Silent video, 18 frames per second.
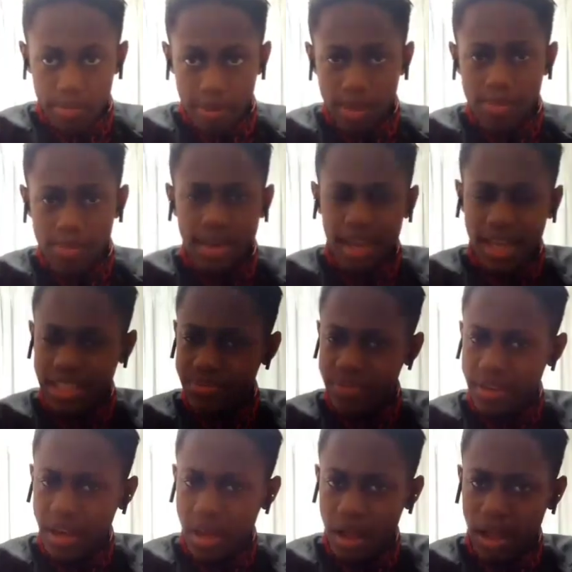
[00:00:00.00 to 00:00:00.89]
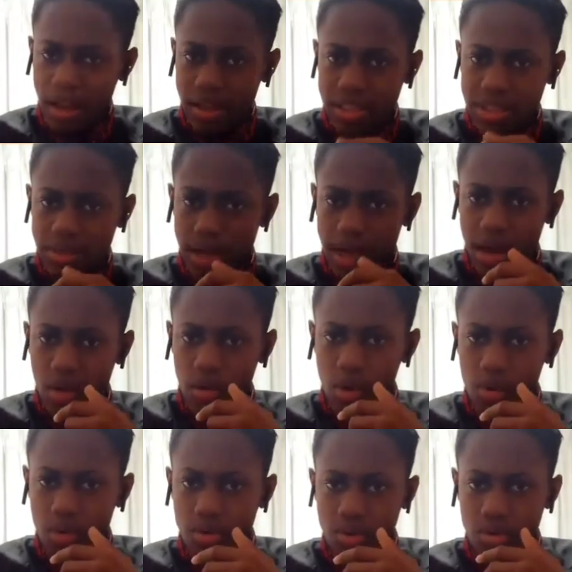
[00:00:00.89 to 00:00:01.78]
Maybe next video I'll
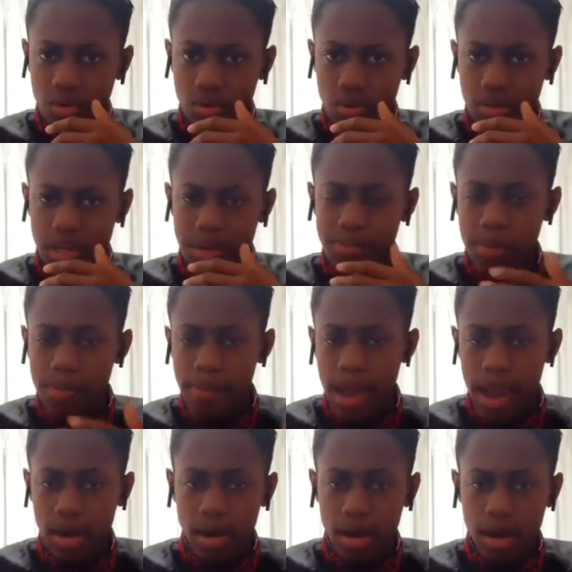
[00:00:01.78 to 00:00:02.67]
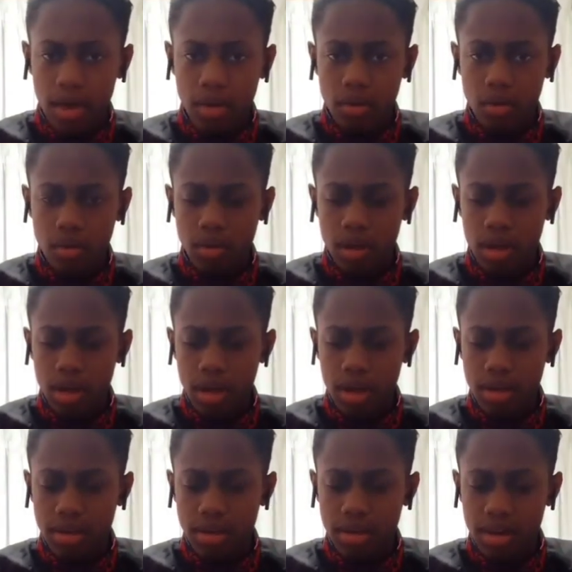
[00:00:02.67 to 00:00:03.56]
go into a deeper background on.
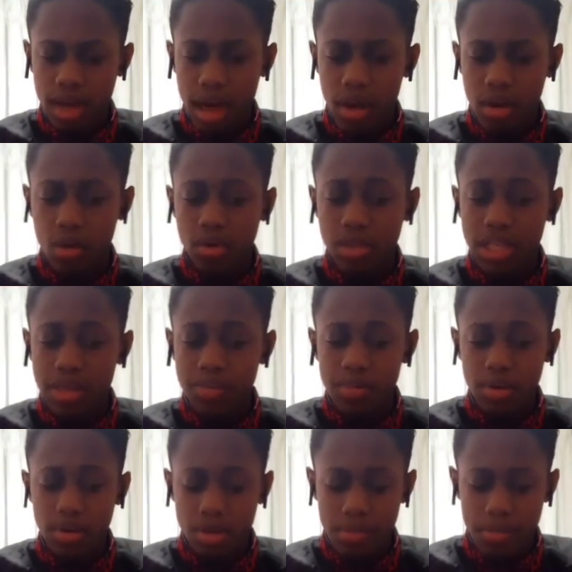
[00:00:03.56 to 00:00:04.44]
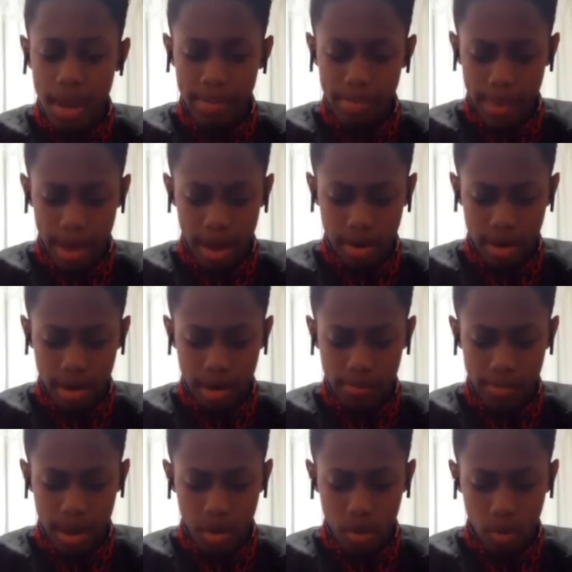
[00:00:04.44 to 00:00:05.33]
I'll go deeper into my
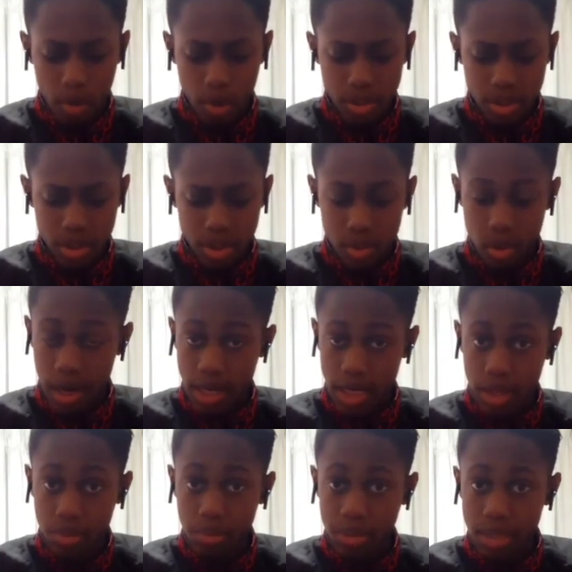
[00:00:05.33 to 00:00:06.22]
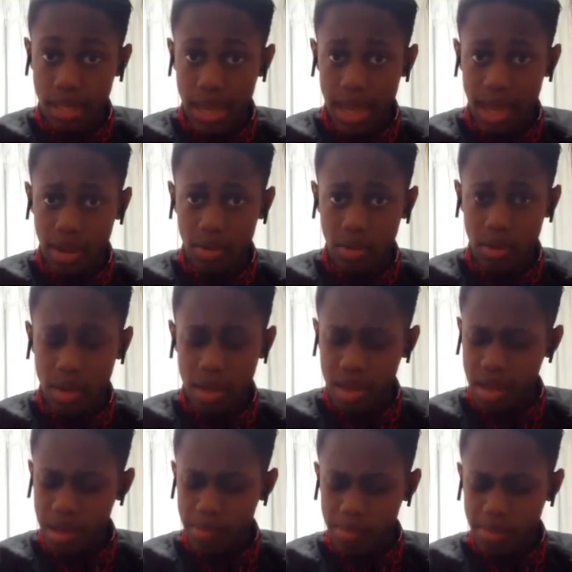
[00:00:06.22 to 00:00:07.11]
background, my origins, or I can do it now.
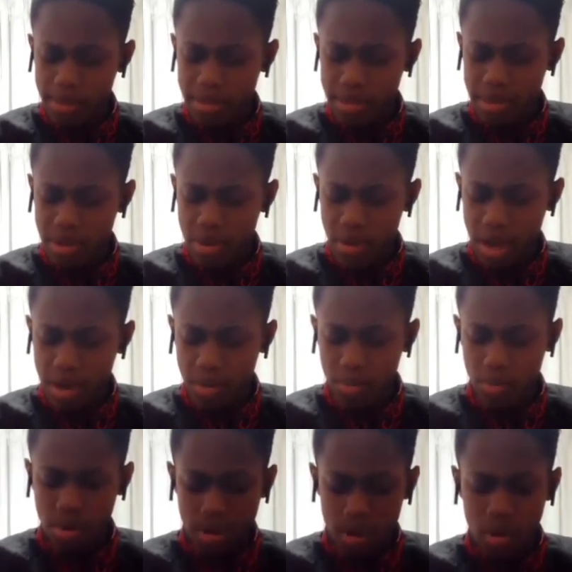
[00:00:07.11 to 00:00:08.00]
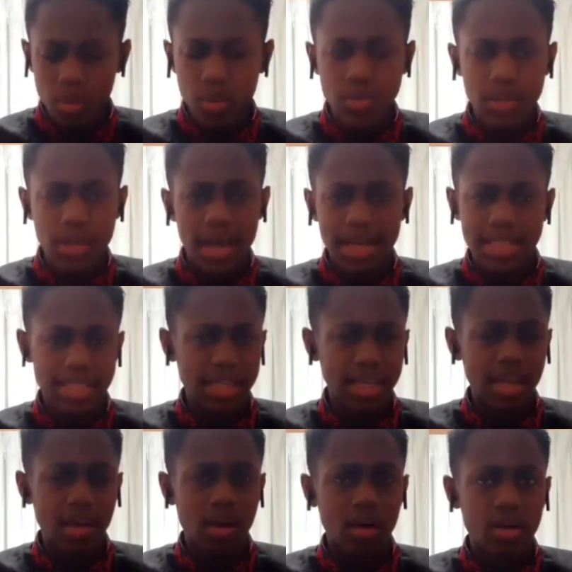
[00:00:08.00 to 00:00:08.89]
But I don't want to hold you guys
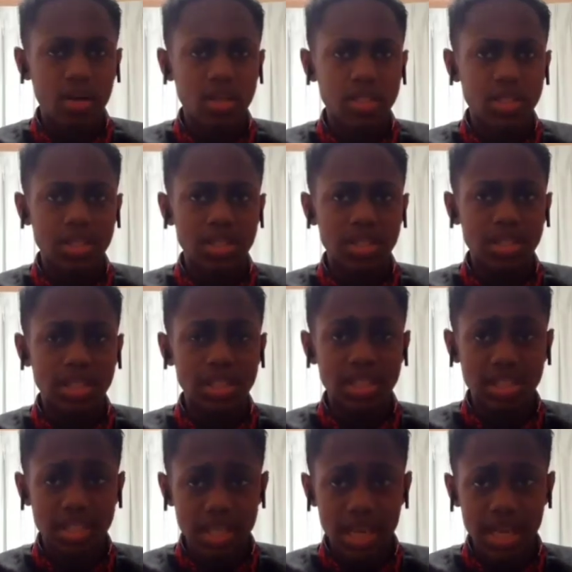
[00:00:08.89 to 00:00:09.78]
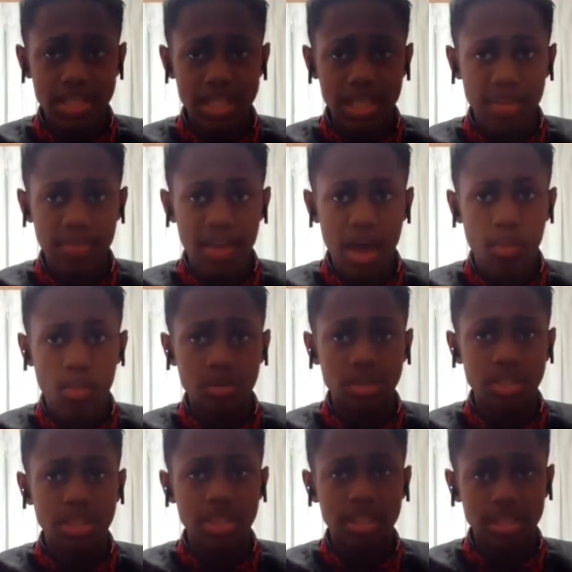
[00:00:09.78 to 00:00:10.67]
any longer since it is Thanksgiving. I
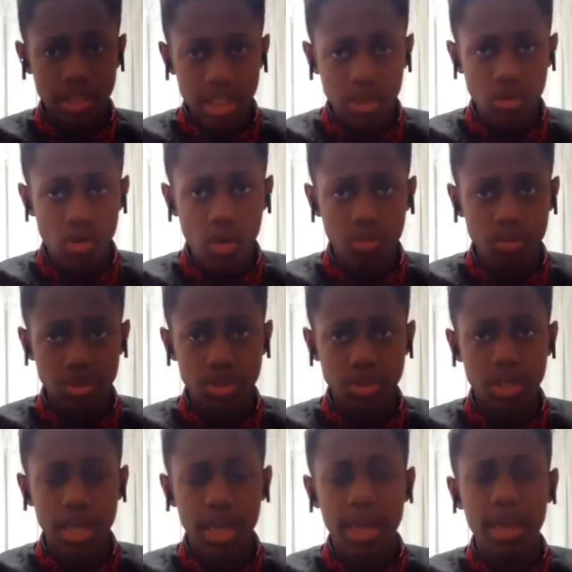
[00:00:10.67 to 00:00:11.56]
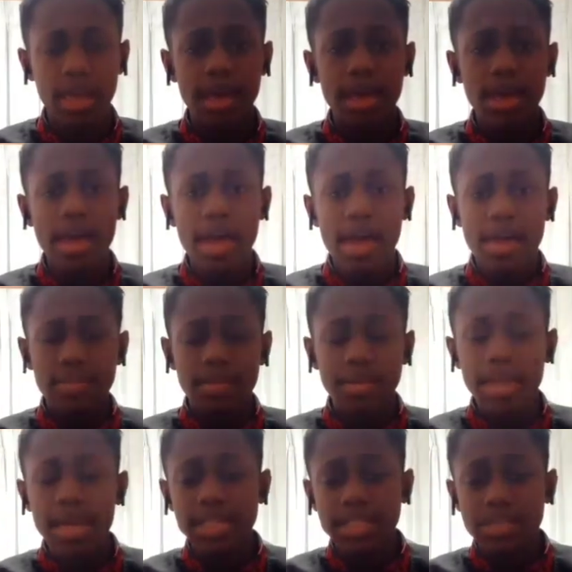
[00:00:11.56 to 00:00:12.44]
want you to continue on with your day.
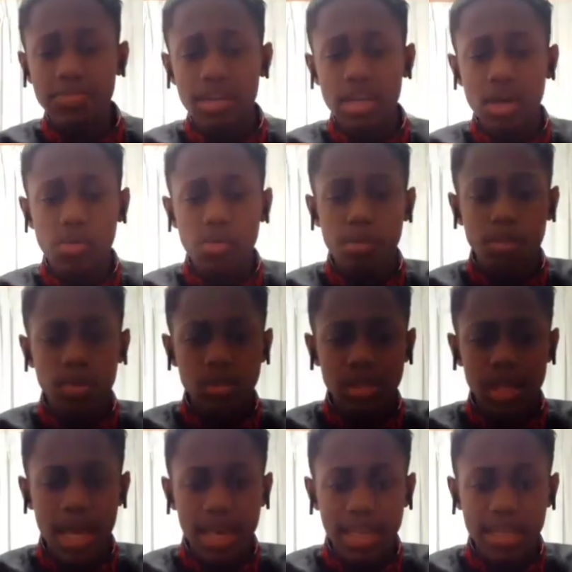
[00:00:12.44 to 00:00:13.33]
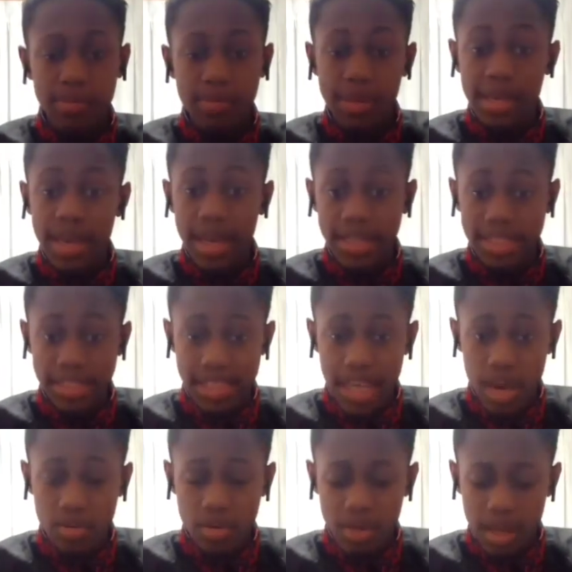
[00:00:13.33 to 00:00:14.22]
The next video will most likely be next
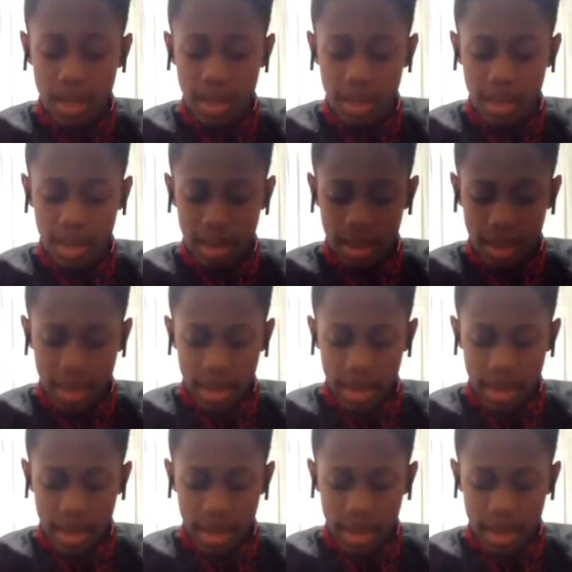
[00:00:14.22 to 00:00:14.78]
Saturday,